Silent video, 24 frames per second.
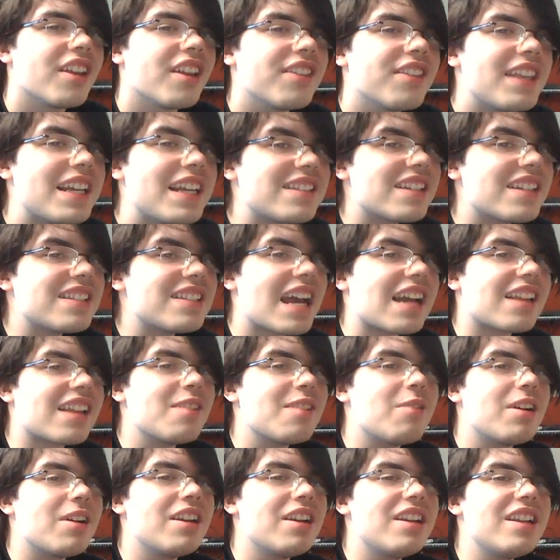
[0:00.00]
That's exactly
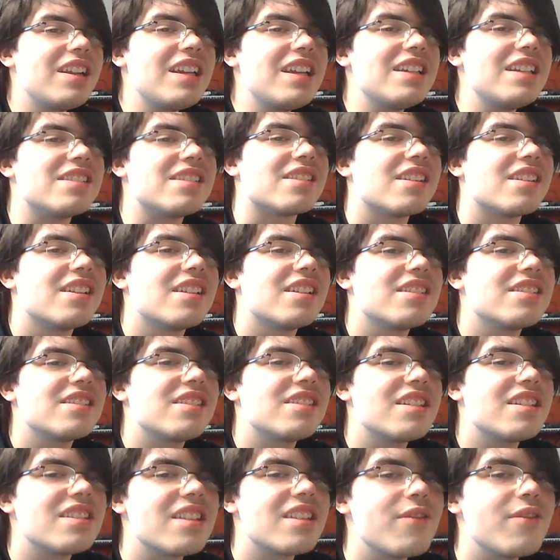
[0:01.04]
what it is.
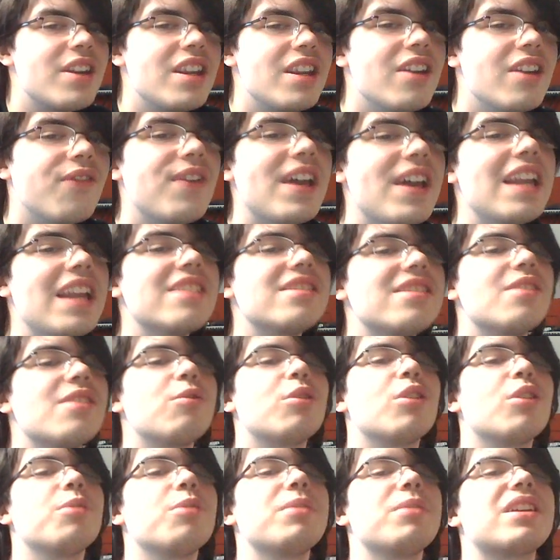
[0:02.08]
She's living in a fantasy
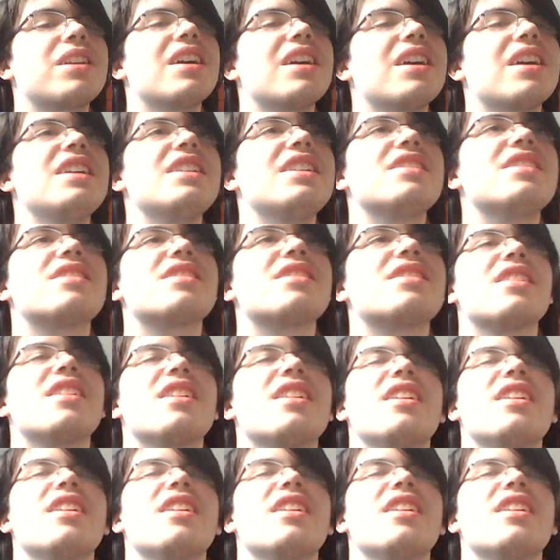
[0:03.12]
world because,